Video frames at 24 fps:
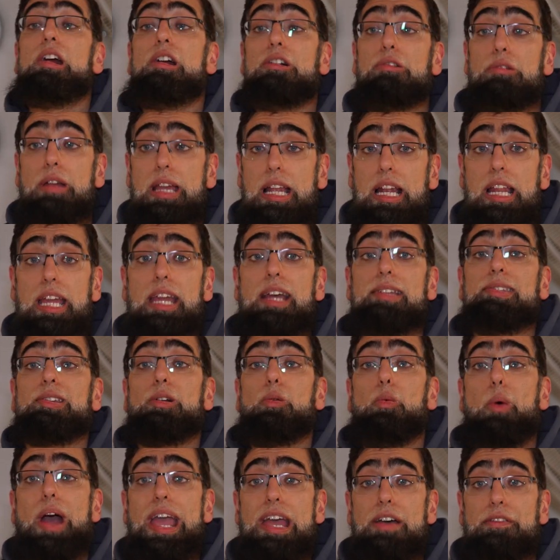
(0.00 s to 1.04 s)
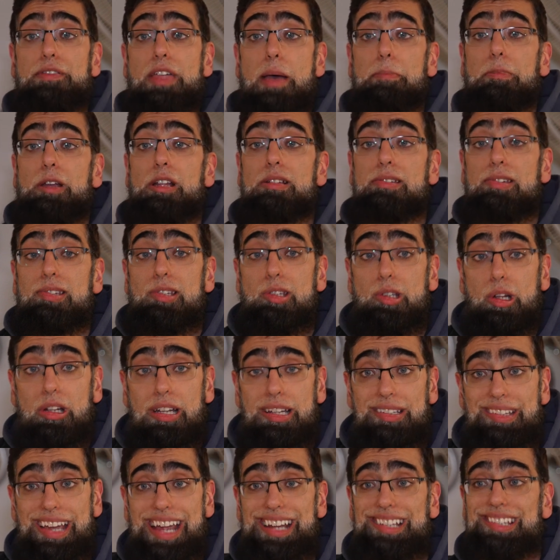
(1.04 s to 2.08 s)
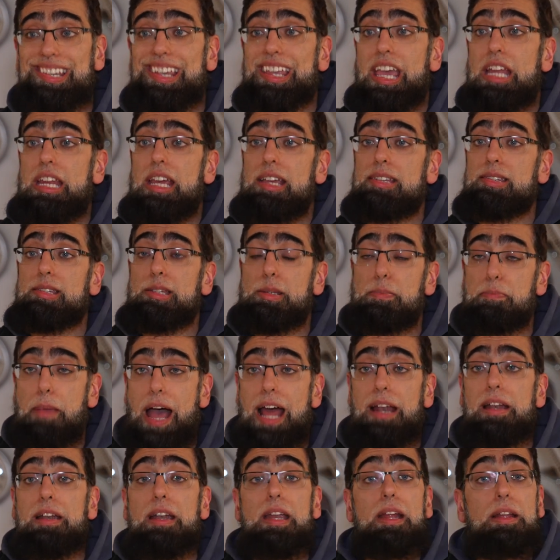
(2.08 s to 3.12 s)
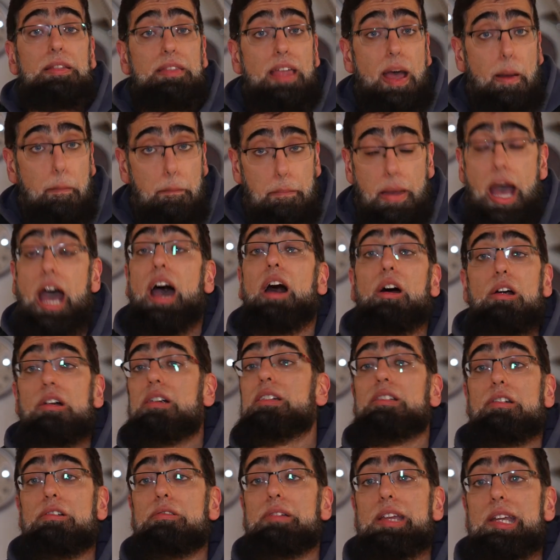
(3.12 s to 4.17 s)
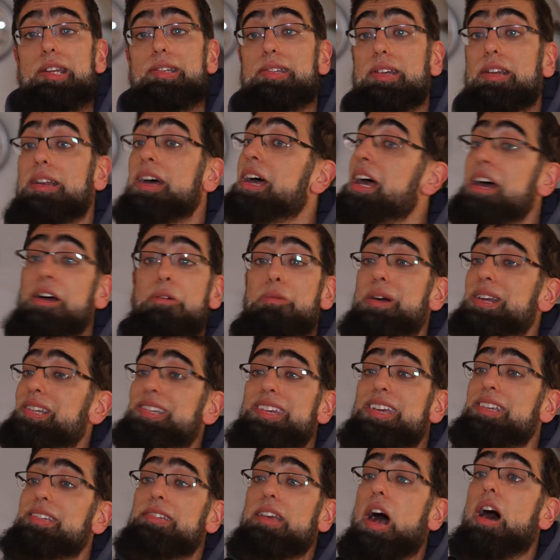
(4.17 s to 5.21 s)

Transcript: Really, it's a way of them consolidating and expanding their power in the region, which is